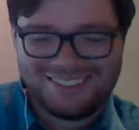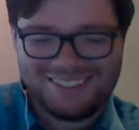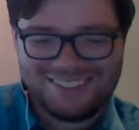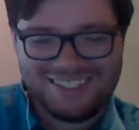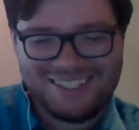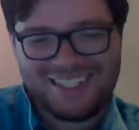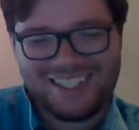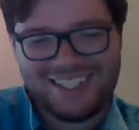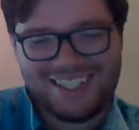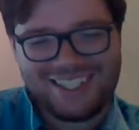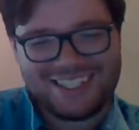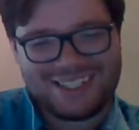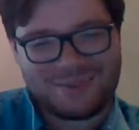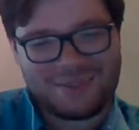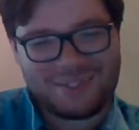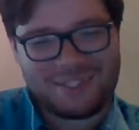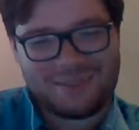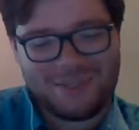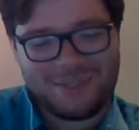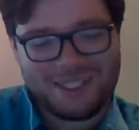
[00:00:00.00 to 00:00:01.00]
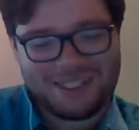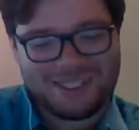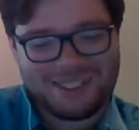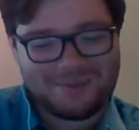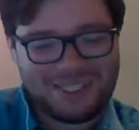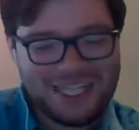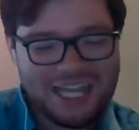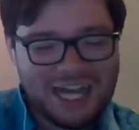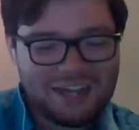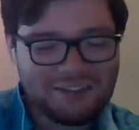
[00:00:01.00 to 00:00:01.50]
And that's something that makes
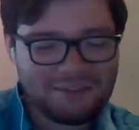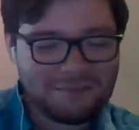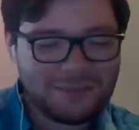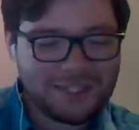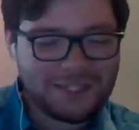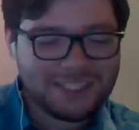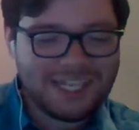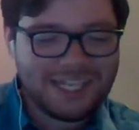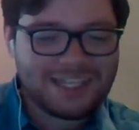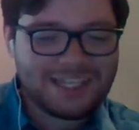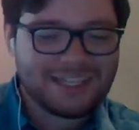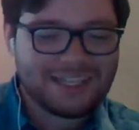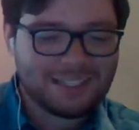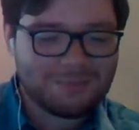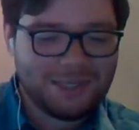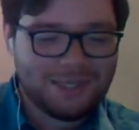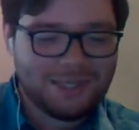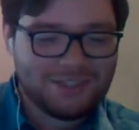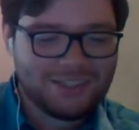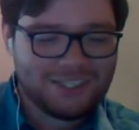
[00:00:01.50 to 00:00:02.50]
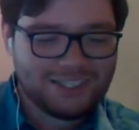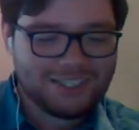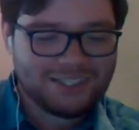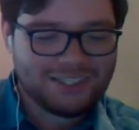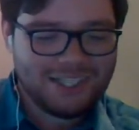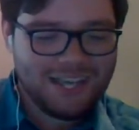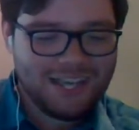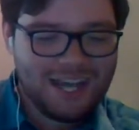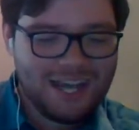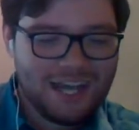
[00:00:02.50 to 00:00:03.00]
me laugh because I think about
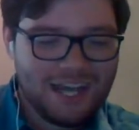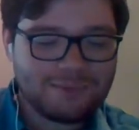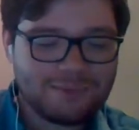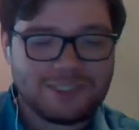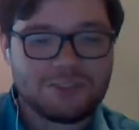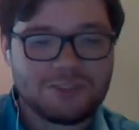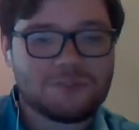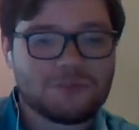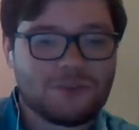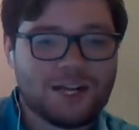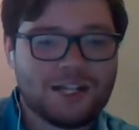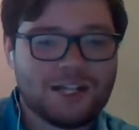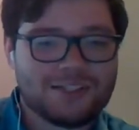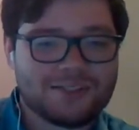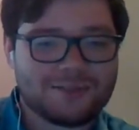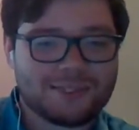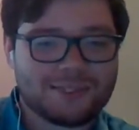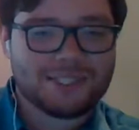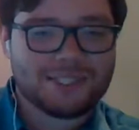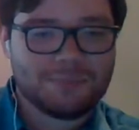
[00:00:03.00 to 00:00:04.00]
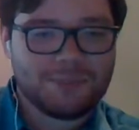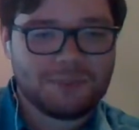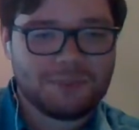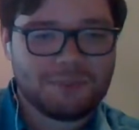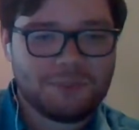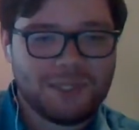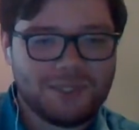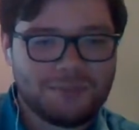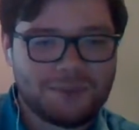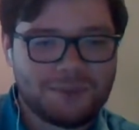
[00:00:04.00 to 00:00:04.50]
this. I'm still friends with of the
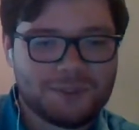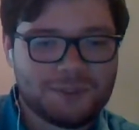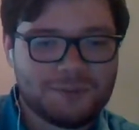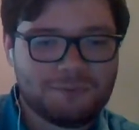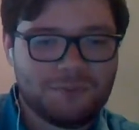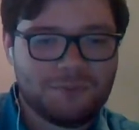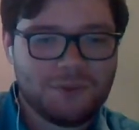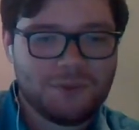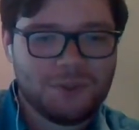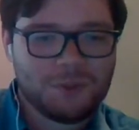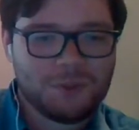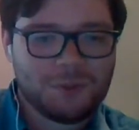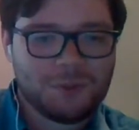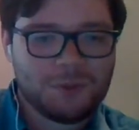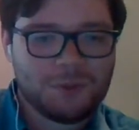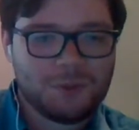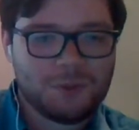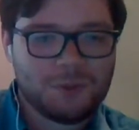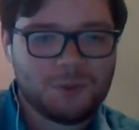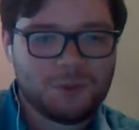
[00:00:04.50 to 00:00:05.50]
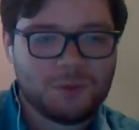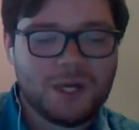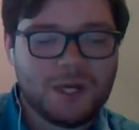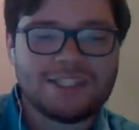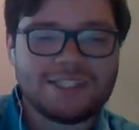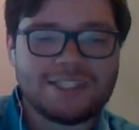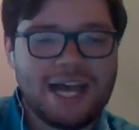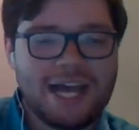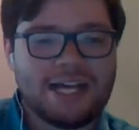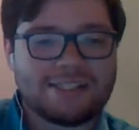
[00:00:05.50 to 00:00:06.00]
people who
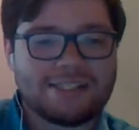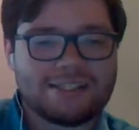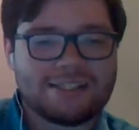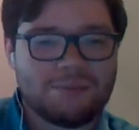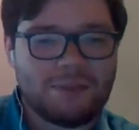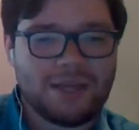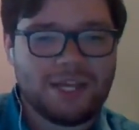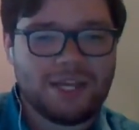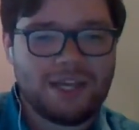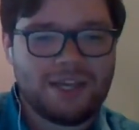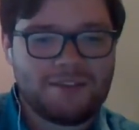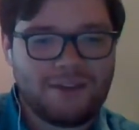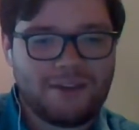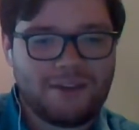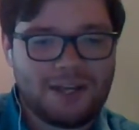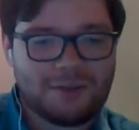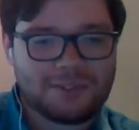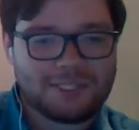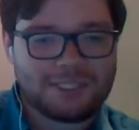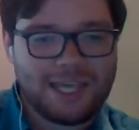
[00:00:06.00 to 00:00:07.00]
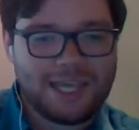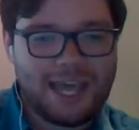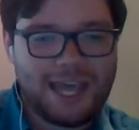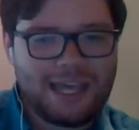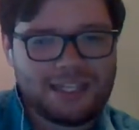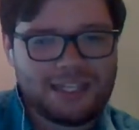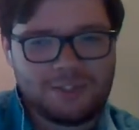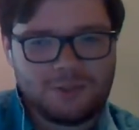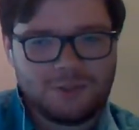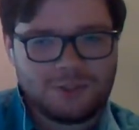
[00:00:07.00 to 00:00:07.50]
once asked me if I was gay.
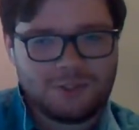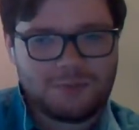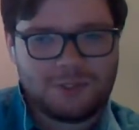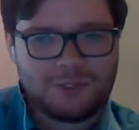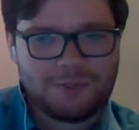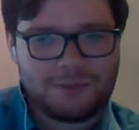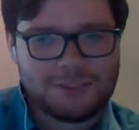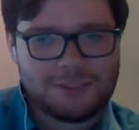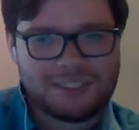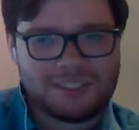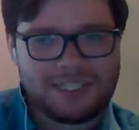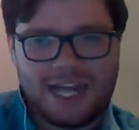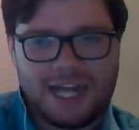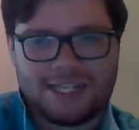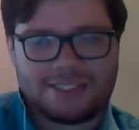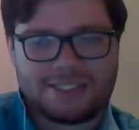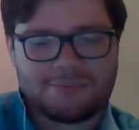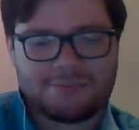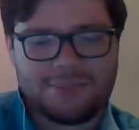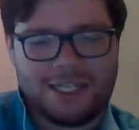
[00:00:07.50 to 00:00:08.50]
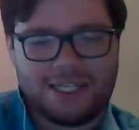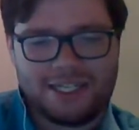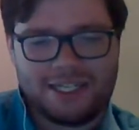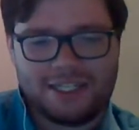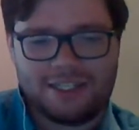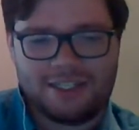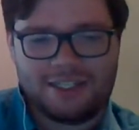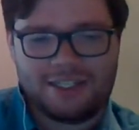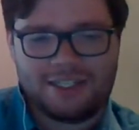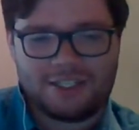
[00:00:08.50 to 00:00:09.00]
And usually people didn't ask me it in
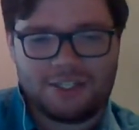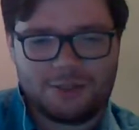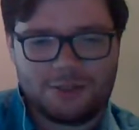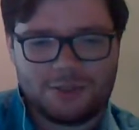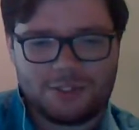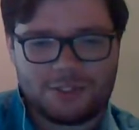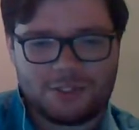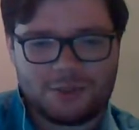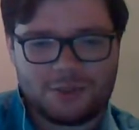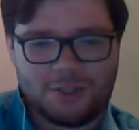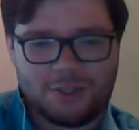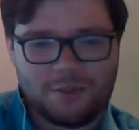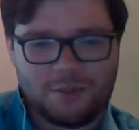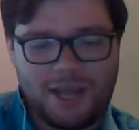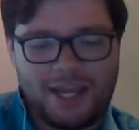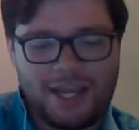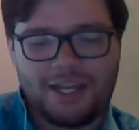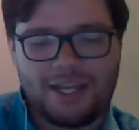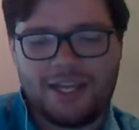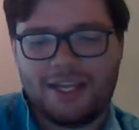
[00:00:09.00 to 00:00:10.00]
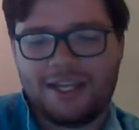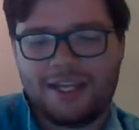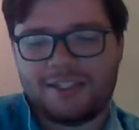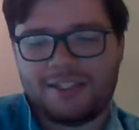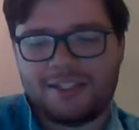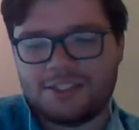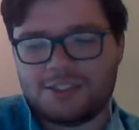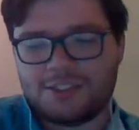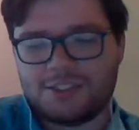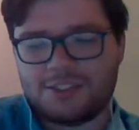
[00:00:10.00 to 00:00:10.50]
an accusatory way.
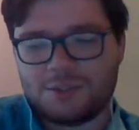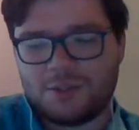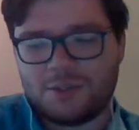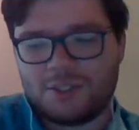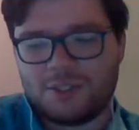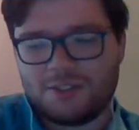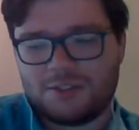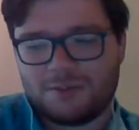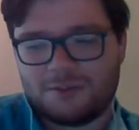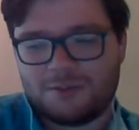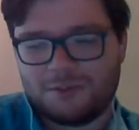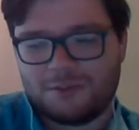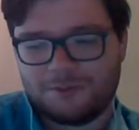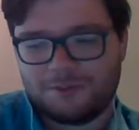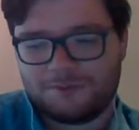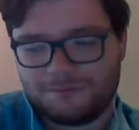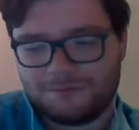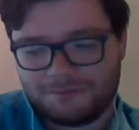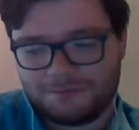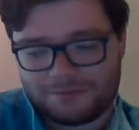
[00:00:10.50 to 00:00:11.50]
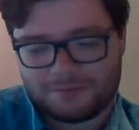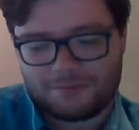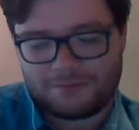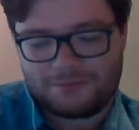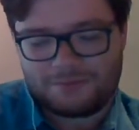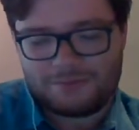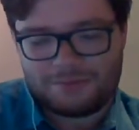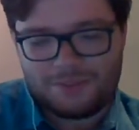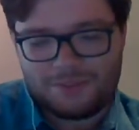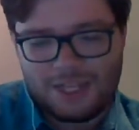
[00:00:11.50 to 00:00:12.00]
They just sort of
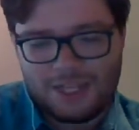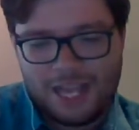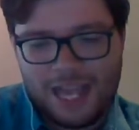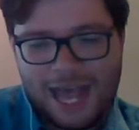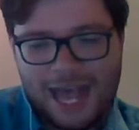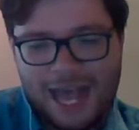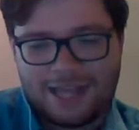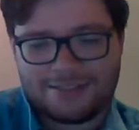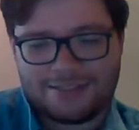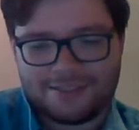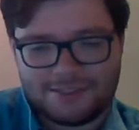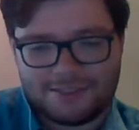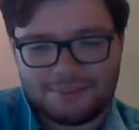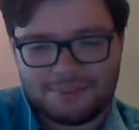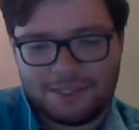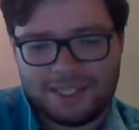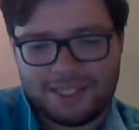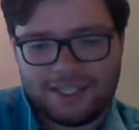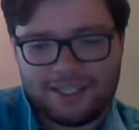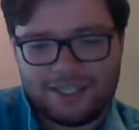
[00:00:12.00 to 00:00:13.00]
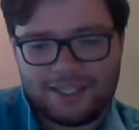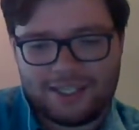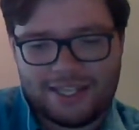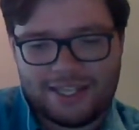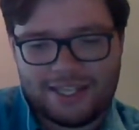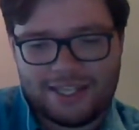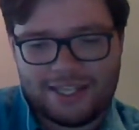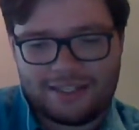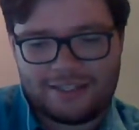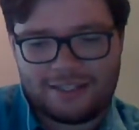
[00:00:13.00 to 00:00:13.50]
asked me
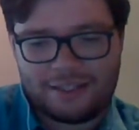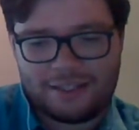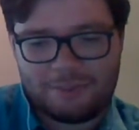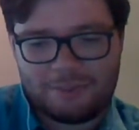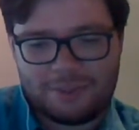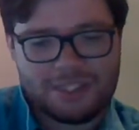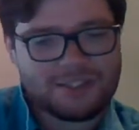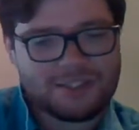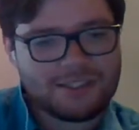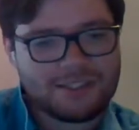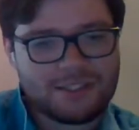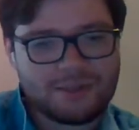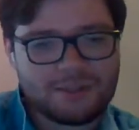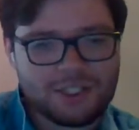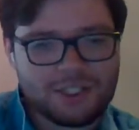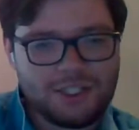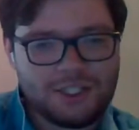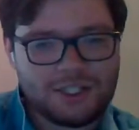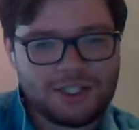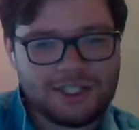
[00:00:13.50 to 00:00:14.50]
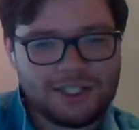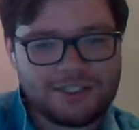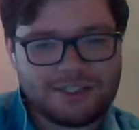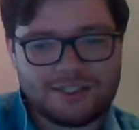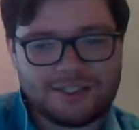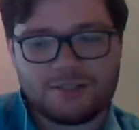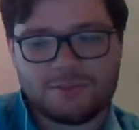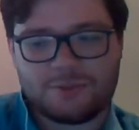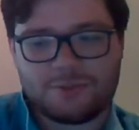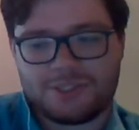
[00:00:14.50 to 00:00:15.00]
it because they were curious,
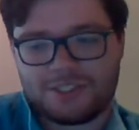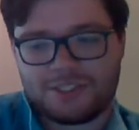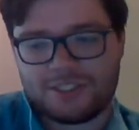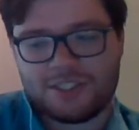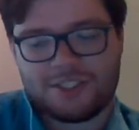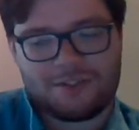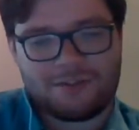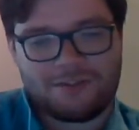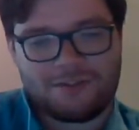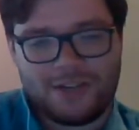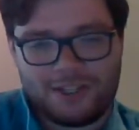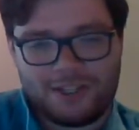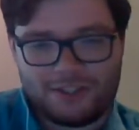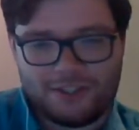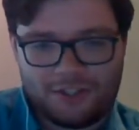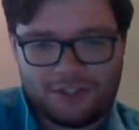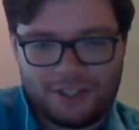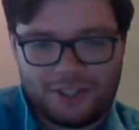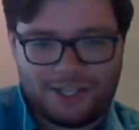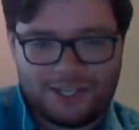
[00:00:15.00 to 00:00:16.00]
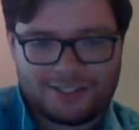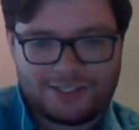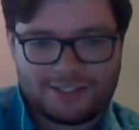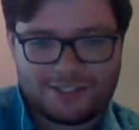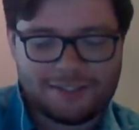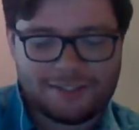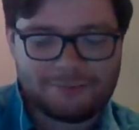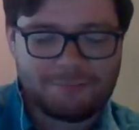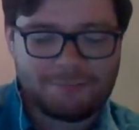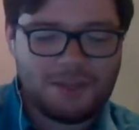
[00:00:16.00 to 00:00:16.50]
and it was a good faith curiosity.